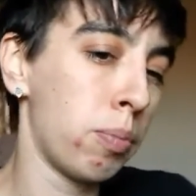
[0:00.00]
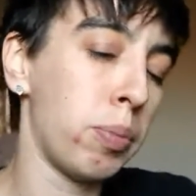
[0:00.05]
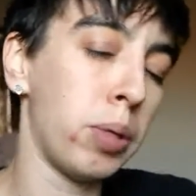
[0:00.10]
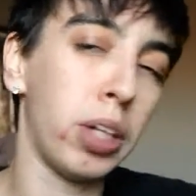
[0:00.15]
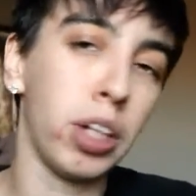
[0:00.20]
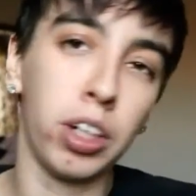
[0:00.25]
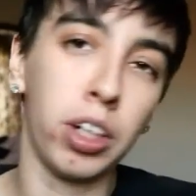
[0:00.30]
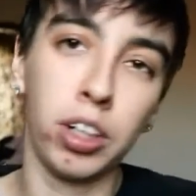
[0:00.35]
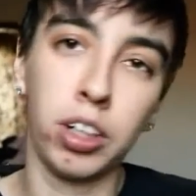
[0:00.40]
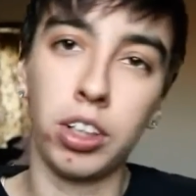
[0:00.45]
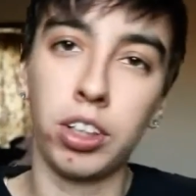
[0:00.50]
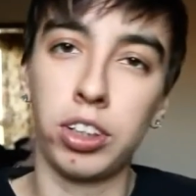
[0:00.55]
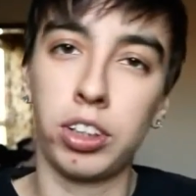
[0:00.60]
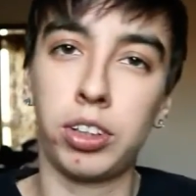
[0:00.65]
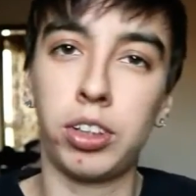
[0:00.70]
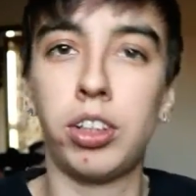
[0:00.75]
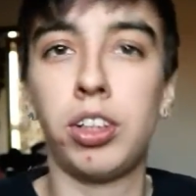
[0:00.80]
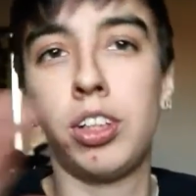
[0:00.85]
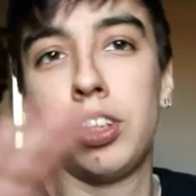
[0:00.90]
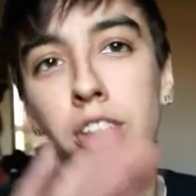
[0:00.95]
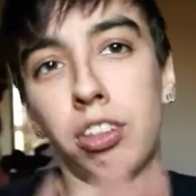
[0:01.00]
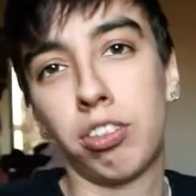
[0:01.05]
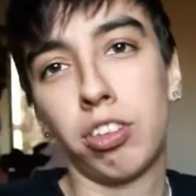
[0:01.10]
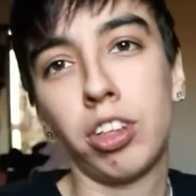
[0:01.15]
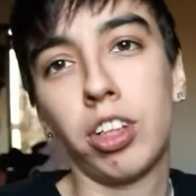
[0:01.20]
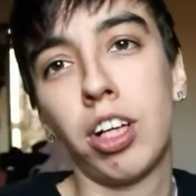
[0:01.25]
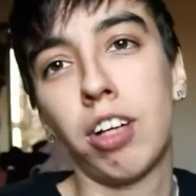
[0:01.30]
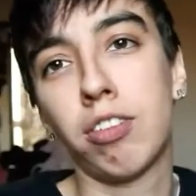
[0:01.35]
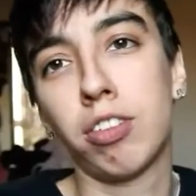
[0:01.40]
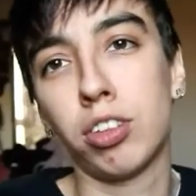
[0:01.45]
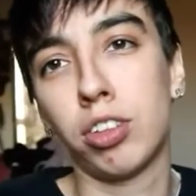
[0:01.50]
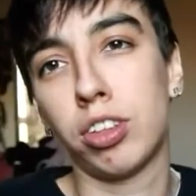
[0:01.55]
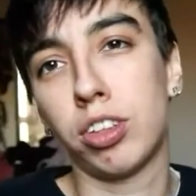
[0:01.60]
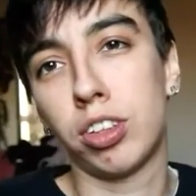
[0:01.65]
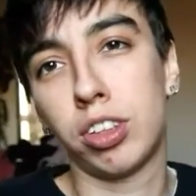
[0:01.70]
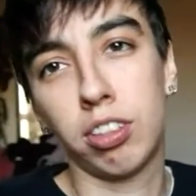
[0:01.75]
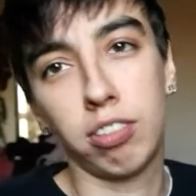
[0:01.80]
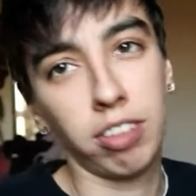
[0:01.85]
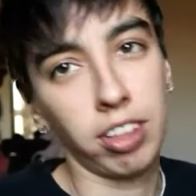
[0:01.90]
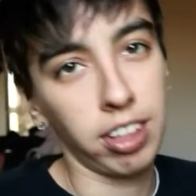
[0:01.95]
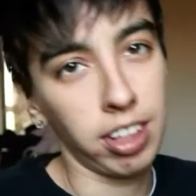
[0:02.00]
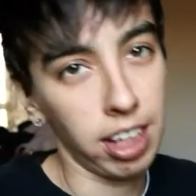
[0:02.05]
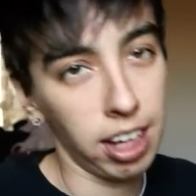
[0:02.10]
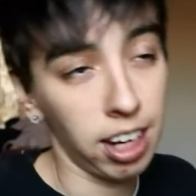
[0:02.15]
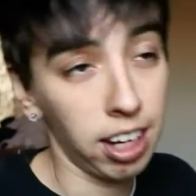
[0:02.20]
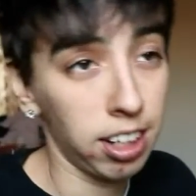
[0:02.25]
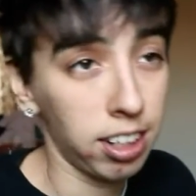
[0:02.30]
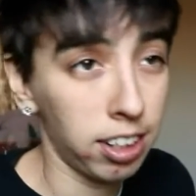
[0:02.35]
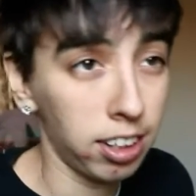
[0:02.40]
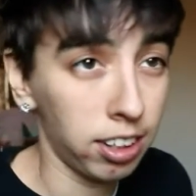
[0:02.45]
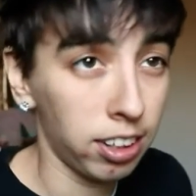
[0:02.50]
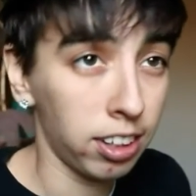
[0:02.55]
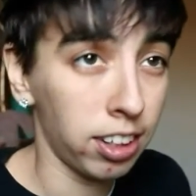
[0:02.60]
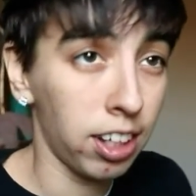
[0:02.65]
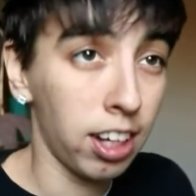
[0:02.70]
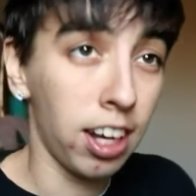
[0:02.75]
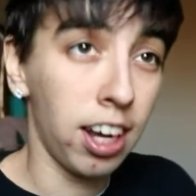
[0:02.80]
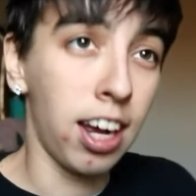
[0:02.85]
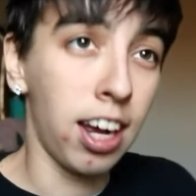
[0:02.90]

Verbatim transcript: beginners and different levels and stuff like that. And,